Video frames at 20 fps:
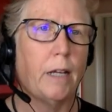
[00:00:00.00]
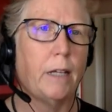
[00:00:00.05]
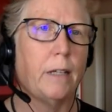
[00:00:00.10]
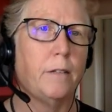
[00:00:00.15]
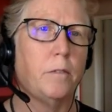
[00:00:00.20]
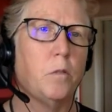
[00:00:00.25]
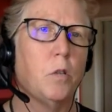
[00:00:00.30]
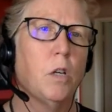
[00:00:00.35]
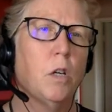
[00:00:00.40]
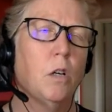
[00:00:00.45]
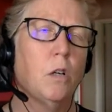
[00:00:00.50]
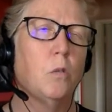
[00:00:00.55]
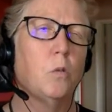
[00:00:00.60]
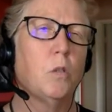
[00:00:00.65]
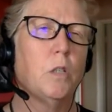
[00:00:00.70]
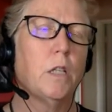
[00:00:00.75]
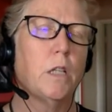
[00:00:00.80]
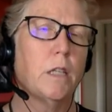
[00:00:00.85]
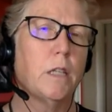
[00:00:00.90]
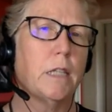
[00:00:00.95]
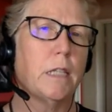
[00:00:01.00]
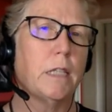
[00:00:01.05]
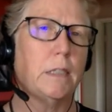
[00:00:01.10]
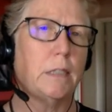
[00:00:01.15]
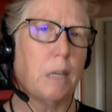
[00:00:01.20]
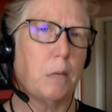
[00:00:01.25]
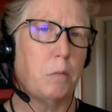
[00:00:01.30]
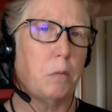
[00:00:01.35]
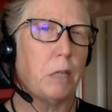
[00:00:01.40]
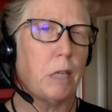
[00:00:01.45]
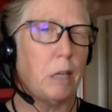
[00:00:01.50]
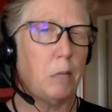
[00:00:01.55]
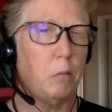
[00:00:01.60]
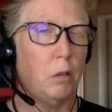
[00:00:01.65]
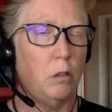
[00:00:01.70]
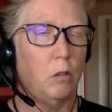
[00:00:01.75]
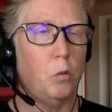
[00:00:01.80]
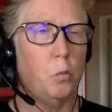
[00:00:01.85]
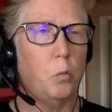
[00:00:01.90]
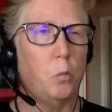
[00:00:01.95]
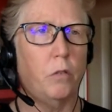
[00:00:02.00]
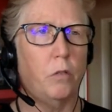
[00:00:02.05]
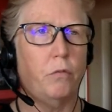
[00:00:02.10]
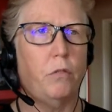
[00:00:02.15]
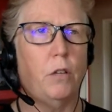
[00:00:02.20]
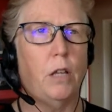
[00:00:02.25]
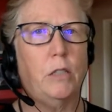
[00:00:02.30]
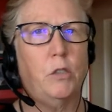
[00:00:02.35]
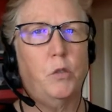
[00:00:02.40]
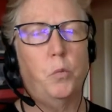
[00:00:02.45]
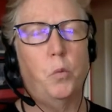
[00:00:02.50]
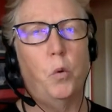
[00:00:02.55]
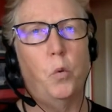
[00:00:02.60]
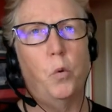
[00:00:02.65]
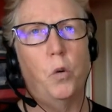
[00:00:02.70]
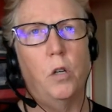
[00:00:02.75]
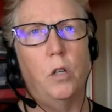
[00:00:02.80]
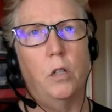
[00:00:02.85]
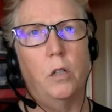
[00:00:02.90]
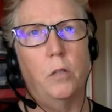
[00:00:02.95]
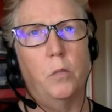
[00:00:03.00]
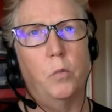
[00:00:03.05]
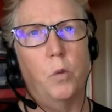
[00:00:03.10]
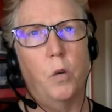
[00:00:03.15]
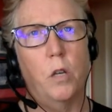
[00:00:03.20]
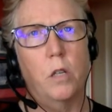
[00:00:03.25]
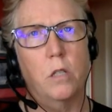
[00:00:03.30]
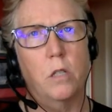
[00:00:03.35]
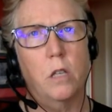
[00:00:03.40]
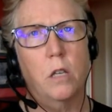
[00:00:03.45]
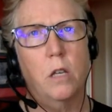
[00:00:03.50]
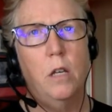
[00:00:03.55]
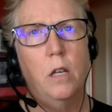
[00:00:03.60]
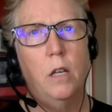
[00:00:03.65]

And one of the things I became a little more flexible on was,